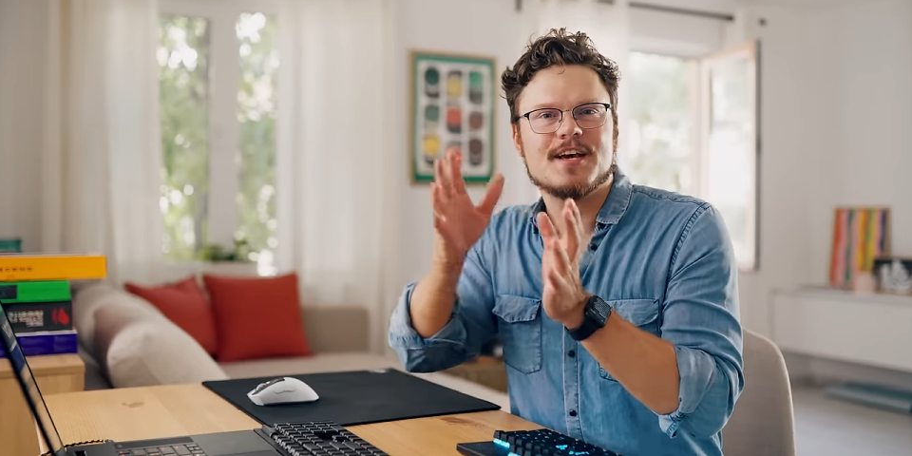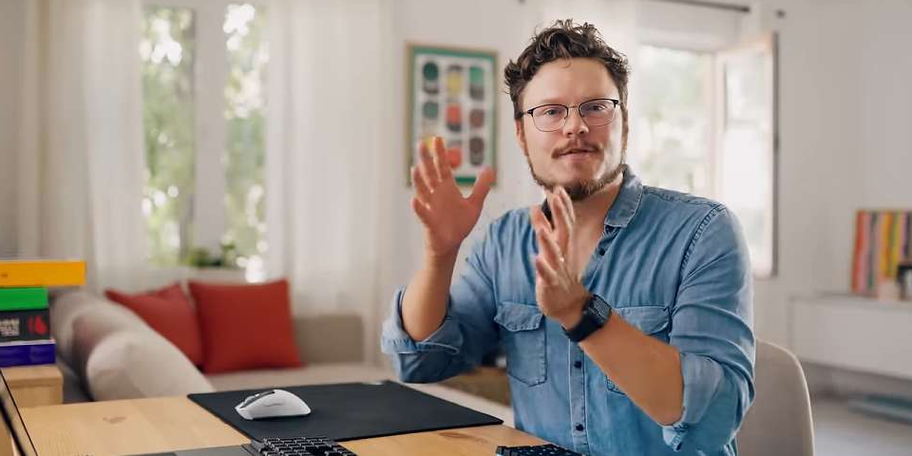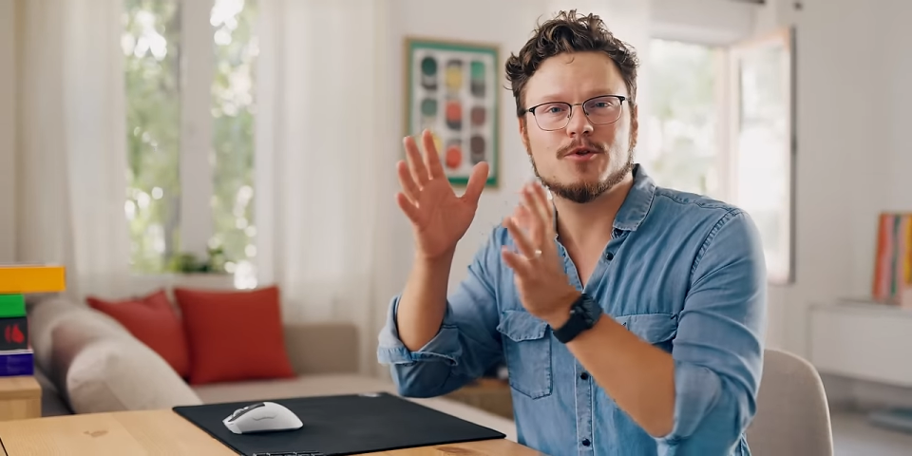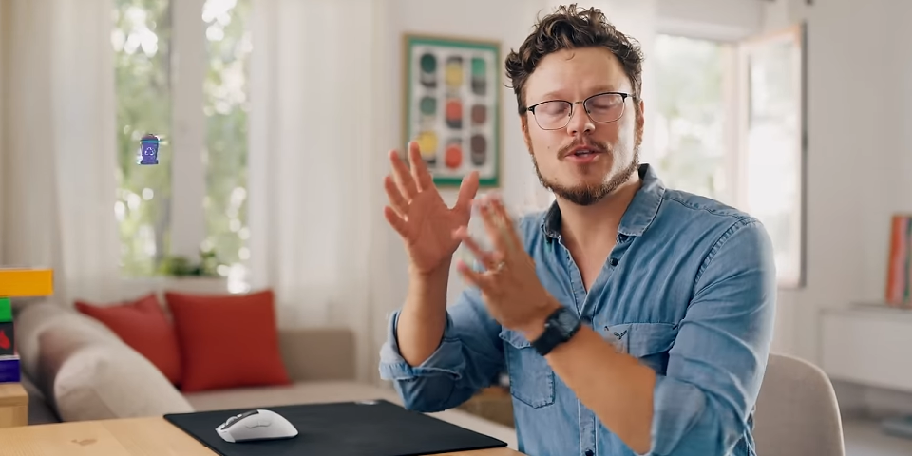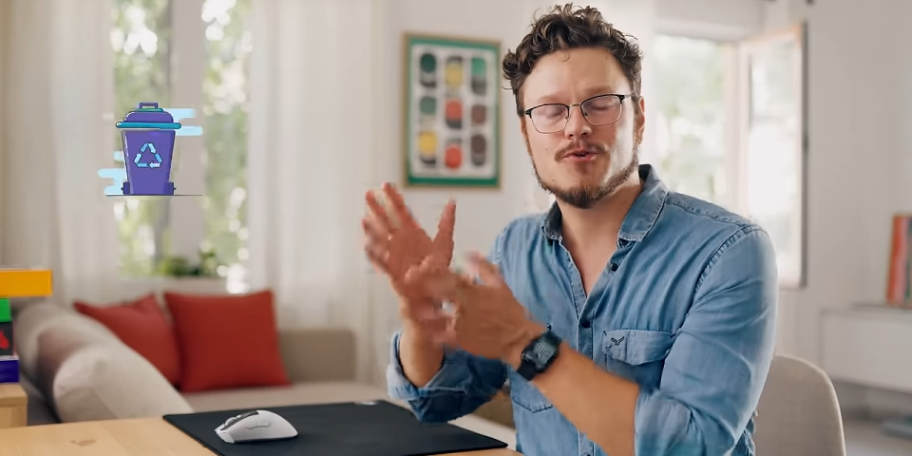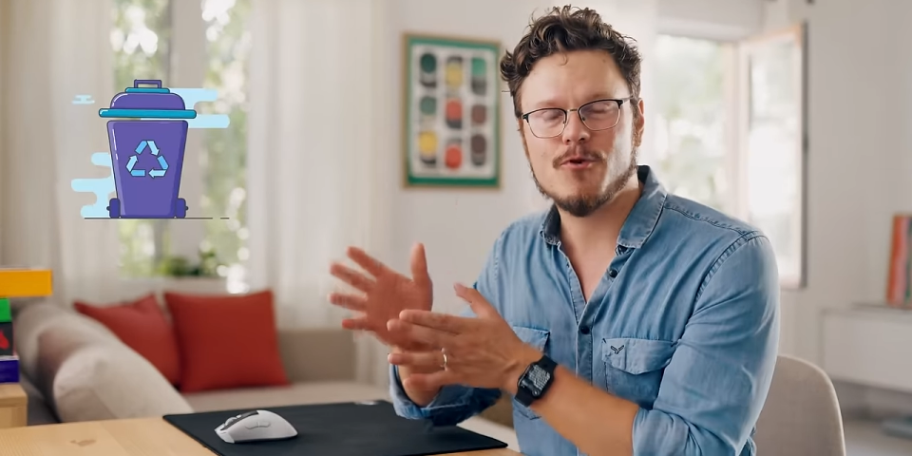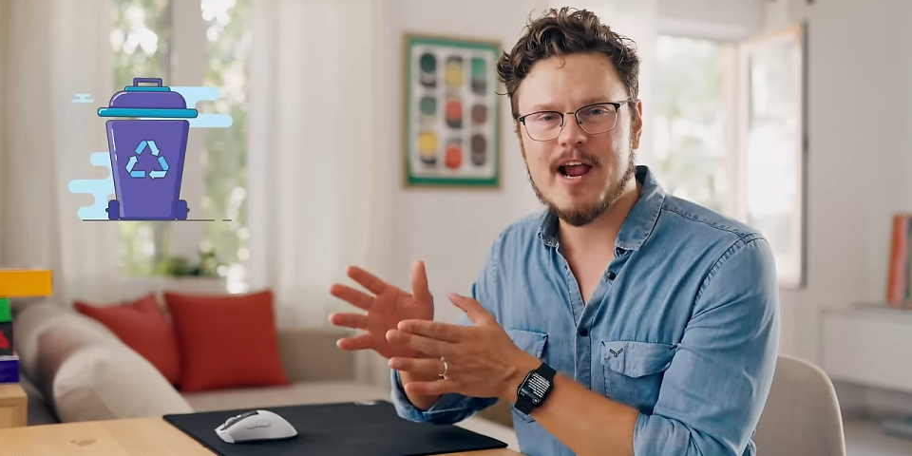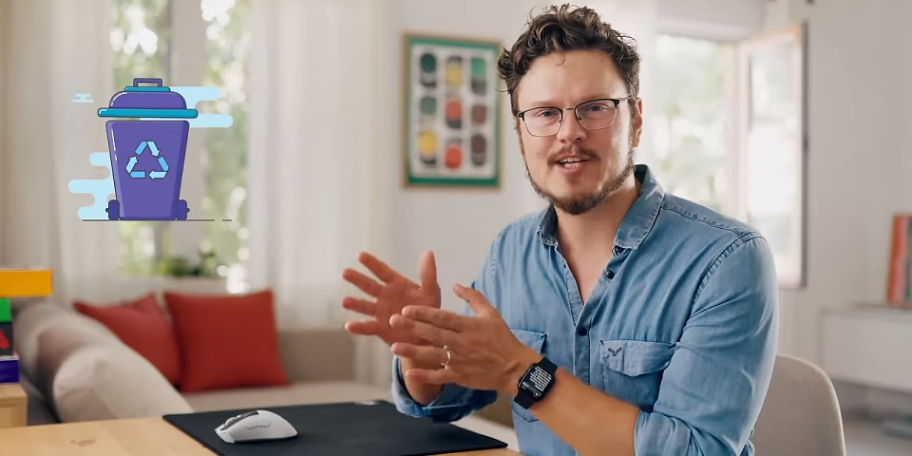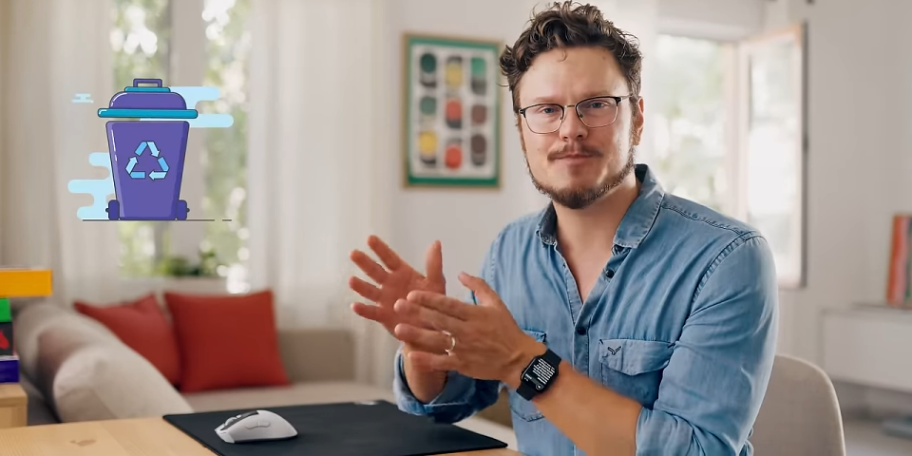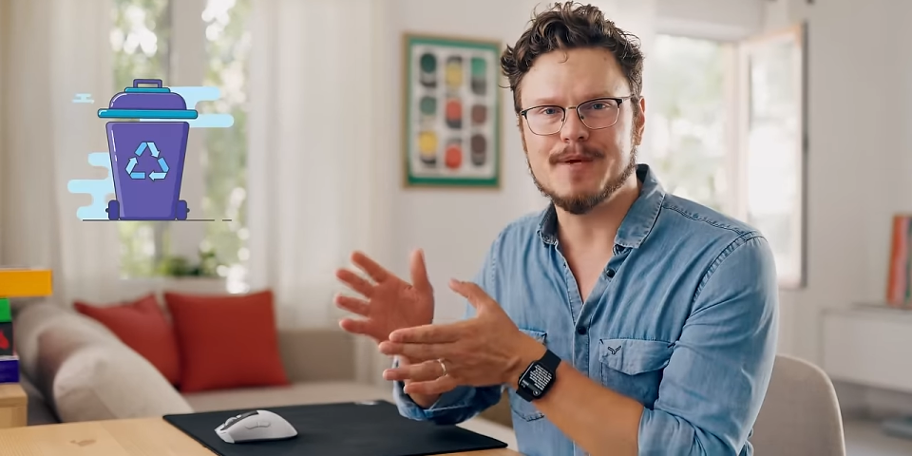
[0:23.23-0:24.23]
for the
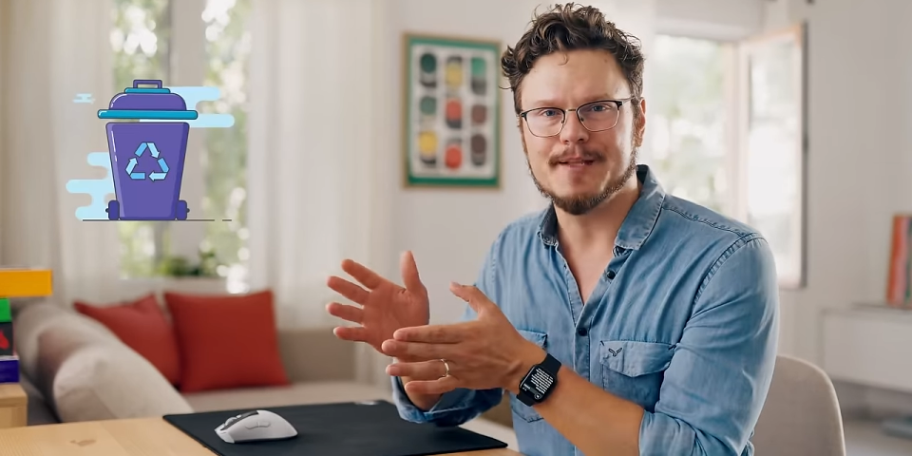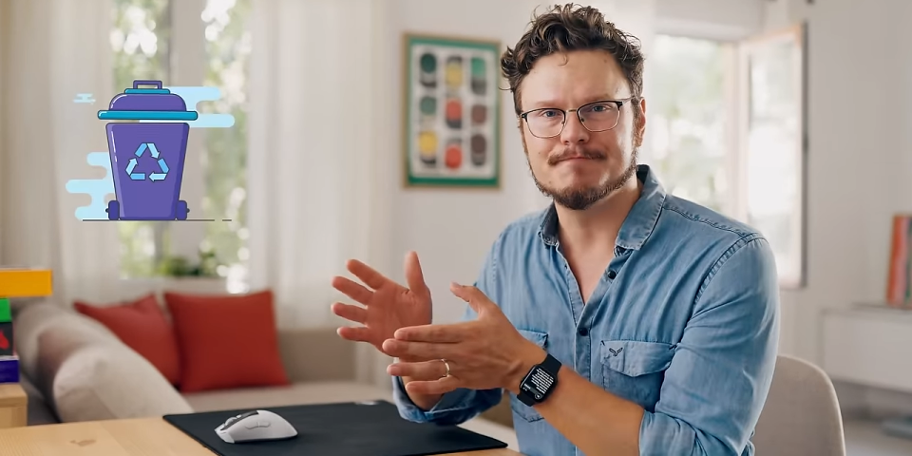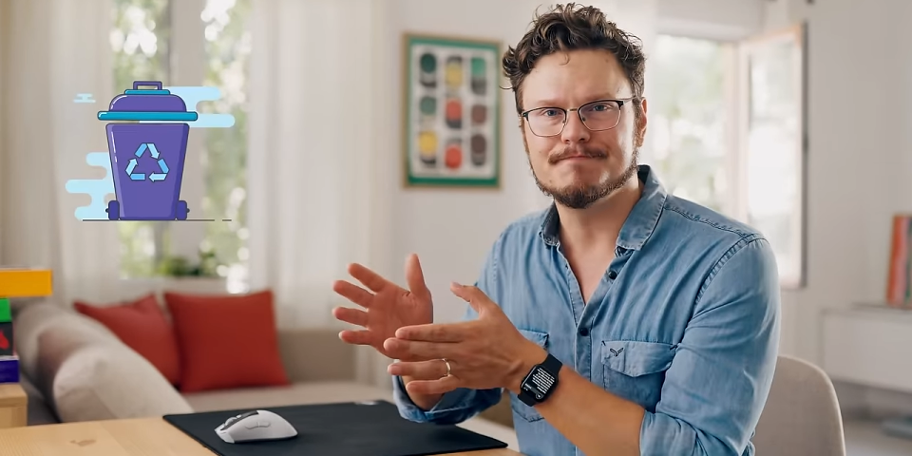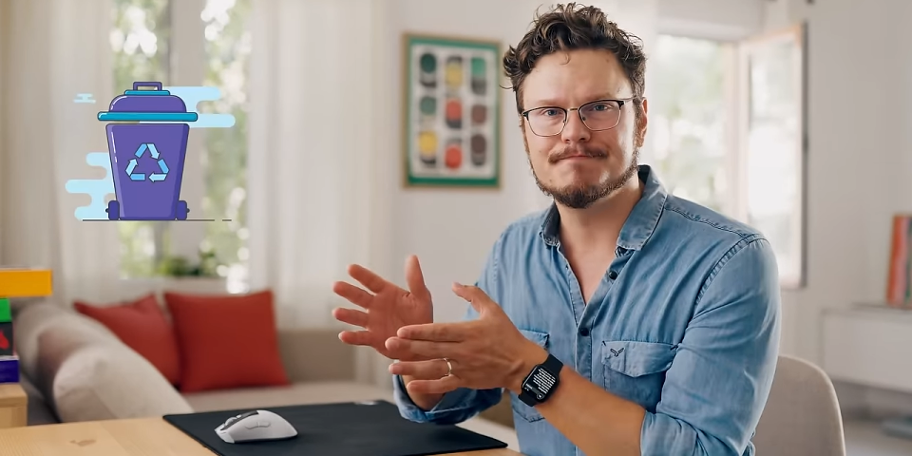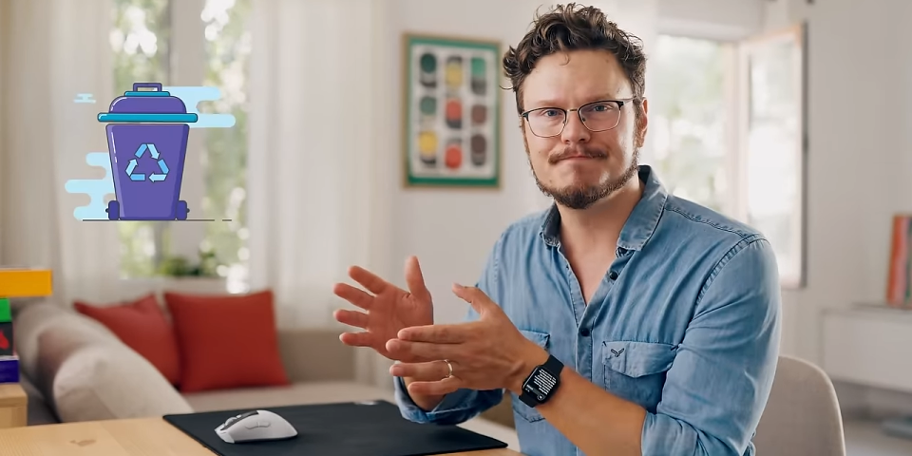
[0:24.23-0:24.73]
trash bin.